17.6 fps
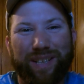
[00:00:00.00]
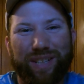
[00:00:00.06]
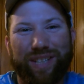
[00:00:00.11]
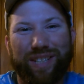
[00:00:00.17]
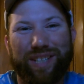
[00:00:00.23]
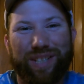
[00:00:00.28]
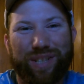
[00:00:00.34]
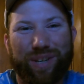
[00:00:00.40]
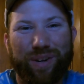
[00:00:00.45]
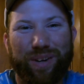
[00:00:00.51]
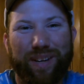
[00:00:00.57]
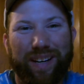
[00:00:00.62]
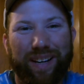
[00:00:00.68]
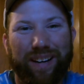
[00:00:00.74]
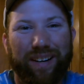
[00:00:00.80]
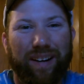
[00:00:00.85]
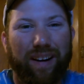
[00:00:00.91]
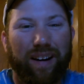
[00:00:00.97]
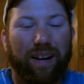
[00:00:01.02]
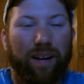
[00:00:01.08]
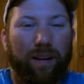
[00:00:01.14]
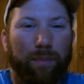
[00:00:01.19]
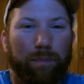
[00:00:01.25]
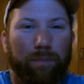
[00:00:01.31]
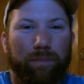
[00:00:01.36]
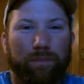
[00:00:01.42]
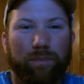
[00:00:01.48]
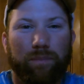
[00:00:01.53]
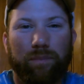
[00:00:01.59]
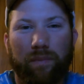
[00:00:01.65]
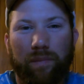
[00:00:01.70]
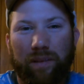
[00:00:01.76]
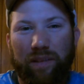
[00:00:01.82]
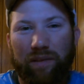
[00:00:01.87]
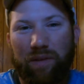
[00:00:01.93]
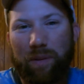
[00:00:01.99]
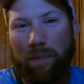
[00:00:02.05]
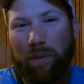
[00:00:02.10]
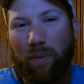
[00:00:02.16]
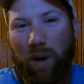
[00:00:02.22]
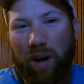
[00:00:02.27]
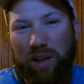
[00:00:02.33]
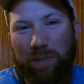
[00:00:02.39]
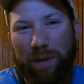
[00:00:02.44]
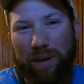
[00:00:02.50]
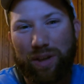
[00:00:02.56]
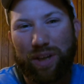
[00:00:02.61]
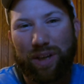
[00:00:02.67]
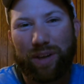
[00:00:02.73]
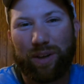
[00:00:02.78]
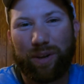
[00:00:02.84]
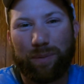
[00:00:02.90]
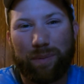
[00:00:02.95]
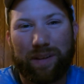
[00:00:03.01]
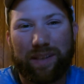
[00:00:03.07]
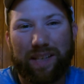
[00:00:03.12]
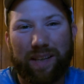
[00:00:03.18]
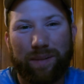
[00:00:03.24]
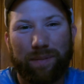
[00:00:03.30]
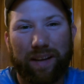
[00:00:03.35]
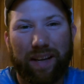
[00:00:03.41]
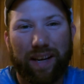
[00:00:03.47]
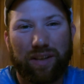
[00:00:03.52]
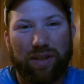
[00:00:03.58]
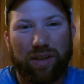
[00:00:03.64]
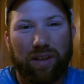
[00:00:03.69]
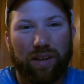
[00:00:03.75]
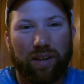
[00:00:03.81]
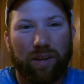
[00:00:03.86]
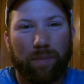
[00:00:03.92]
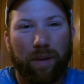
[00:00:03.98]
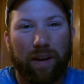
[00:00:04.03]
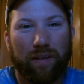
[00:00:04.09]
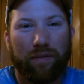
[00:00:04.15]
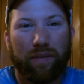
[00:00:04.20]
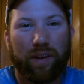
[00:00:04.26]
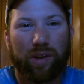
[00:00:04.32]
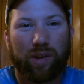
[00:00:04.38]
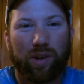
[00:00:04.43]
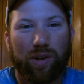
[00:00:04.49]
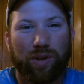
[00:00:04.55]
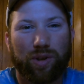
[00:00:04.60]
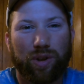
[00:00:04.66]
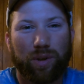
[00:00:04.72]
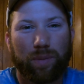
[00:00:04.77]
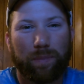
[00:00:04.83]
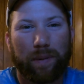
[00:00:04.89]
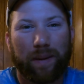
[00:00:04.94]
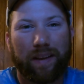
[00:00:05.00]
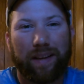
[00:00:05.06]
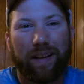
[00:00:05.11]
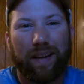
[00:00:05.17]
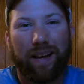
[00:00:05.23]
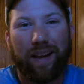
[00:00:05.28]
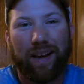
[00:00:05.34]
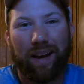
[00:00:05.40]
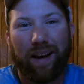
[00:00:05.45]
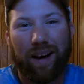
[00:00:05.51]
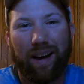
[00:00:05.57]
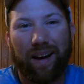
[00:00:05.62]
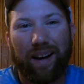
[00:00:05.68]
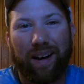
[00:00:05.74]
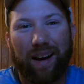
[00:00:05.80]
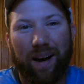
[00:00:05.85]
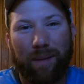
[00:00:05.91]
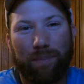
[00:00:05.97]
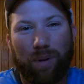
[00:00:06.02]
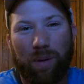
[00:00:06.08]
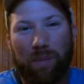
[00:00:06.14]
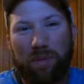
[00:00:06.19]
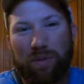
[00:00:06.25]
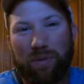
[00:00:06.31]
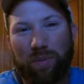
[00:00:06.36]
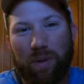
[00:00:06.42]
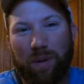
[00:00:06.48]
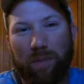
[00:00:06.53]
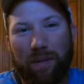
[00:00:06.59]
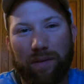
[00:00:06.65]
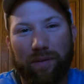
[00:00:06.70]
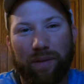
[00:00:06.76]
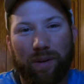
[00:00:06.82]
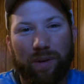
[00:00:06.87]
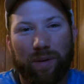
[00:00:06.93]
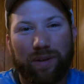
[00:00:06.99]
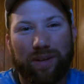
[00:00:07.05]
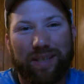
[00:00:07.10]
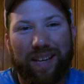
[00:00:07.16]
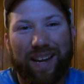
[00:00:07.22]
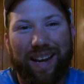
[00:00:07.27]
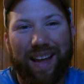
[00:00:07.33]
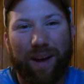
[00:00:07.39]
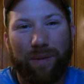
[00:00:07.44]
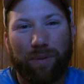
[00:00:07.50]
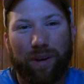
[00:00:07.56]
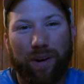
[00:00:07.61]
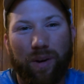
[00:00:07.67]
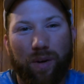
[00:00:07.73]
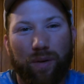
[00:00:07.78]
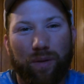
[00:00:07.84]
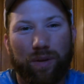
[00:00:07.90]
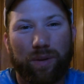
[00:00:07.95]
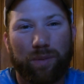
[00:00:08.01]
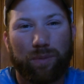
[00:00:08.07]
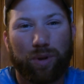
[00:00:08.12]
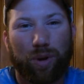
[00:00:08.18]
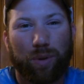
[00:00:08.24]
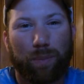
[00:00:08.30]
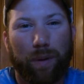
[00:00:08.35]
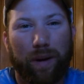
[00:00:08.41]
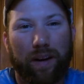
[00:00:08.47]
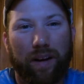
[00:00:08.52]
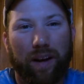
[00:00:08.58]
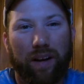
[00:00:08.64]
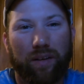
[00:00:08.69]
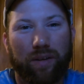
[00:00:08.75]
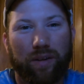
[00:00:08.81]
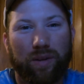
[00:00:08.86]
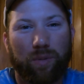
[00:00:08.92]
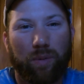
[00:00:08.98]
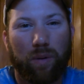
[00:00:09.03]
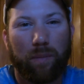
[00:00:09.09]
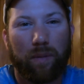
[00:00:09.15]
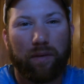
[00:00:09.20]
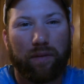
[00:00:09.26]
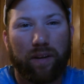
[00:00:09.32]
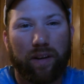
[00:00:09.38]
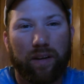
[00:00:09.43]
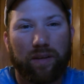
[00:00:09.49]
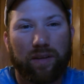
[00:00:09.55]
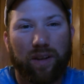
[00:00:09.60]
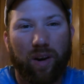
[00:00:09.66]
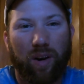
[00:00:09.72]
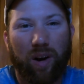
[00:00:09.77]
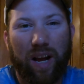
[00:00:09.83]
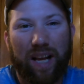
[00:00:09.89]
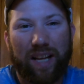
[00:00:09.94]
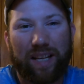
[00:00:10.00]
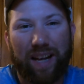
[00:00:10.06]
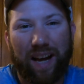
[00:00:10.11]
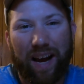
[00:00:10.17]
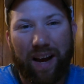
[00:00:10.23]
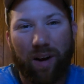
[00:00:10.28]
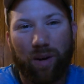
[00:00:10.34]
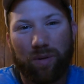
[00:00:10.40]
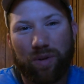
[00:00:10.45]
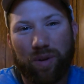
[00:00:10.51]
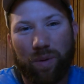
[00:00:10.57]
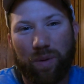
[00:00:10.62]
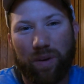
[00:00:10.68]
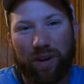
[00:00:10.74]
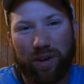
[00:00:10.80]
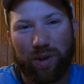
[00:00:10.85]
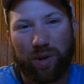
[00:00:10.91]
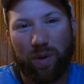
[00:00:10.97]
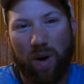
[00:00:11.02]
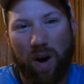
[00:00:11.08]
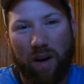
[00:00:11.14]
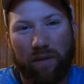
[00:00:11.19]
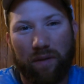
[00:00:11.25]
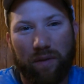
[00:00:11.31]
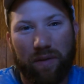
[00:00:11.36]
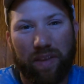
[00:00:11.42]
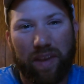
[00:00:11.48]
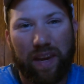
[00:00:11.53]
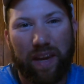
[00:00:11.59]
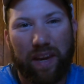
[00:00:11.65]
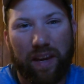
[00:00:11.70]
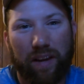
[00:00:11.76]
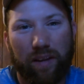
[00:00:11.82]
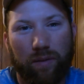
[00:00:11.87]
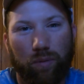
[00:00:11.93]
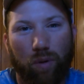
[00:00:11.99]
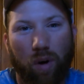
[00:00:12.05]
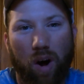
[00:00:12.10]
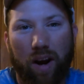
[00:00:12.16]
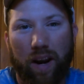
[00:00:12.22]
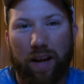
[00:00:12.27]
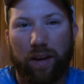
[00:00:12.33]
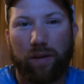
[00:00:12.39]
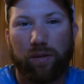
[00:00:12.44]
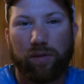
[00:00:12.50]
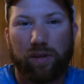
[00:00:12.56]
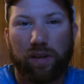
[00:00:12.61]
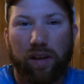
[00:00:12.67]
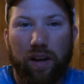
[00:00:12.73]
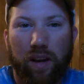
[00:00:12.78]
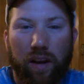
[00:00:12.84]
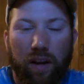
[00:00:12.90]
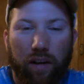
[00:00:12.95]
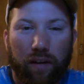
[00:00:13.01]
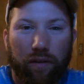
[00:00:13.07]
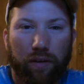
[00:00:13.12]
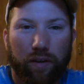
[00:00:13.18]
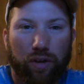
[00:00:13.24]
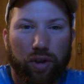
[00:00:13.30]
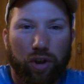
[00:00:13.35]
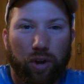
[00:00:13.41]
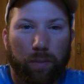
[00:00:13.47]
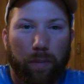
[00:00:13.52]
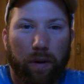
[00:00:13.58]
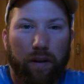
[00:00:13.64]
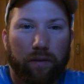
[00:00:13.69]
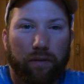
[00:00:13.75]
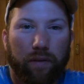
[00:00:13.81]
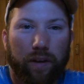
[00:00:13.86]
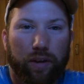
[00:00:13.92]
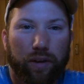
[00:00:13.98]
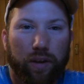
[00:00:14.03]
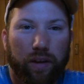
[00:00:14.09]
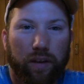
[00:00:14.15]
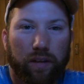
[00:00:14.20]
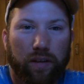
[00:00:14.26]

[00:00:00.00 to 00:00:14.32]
Jesse Joan here. If you've been watching my channel, you've been seeing me catch a good many fish on a jerkbait. I promised one of my viewers that I would go over some jerkbait colors in one of my videos, and I also want to show off the rod I use for jerkbait fishing.